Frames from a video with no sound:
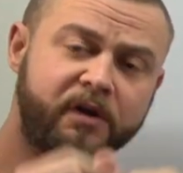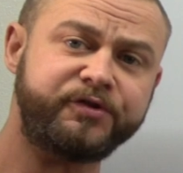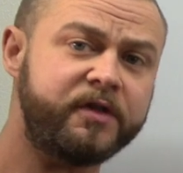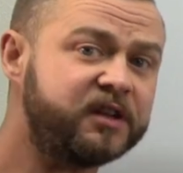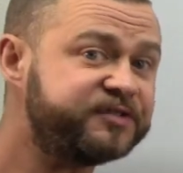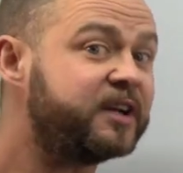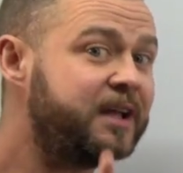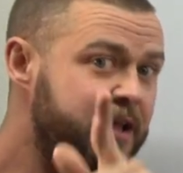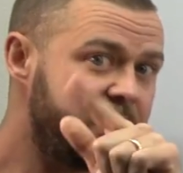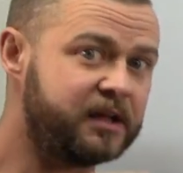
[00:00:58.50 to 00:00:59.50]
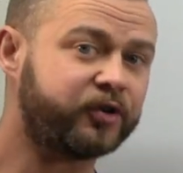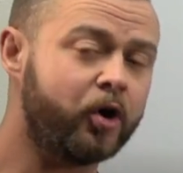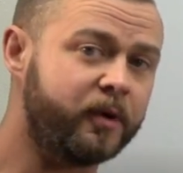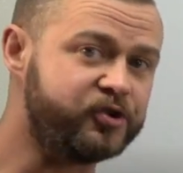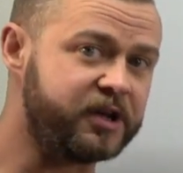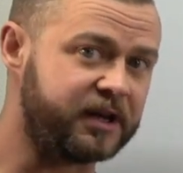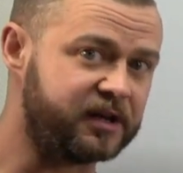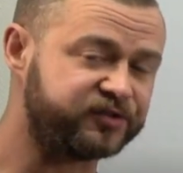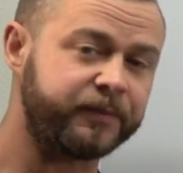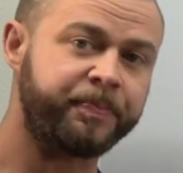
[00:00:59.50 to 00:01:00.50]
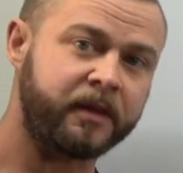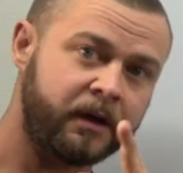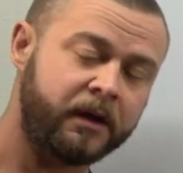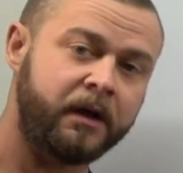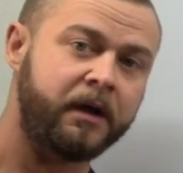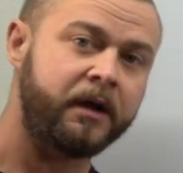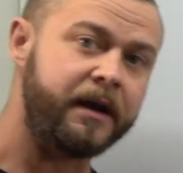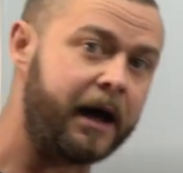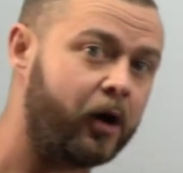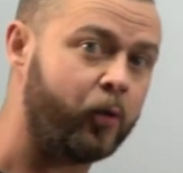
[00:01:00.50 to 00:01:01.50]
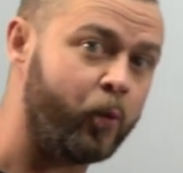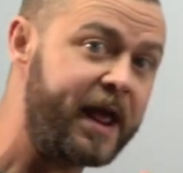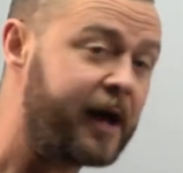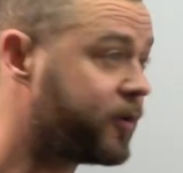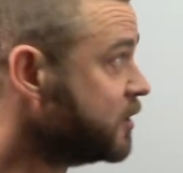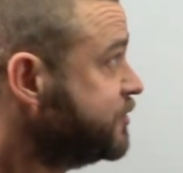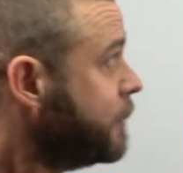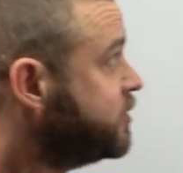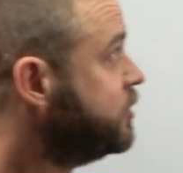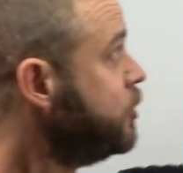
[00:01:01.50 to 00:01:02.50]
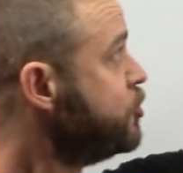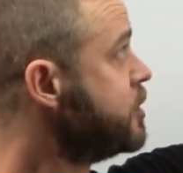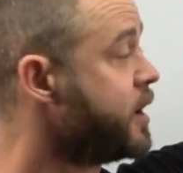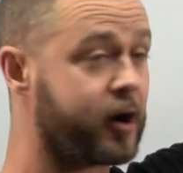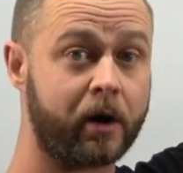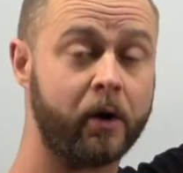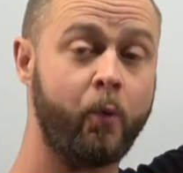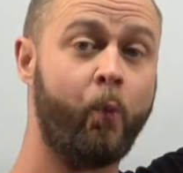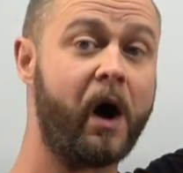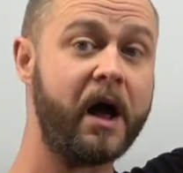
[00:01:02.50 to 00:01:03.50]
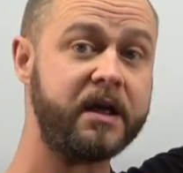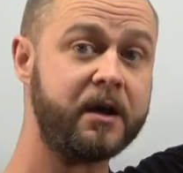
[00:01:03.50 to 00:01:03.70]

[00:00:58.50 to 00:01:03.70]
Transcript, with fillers: So this is homogeneous. Now, we have our substitution here, y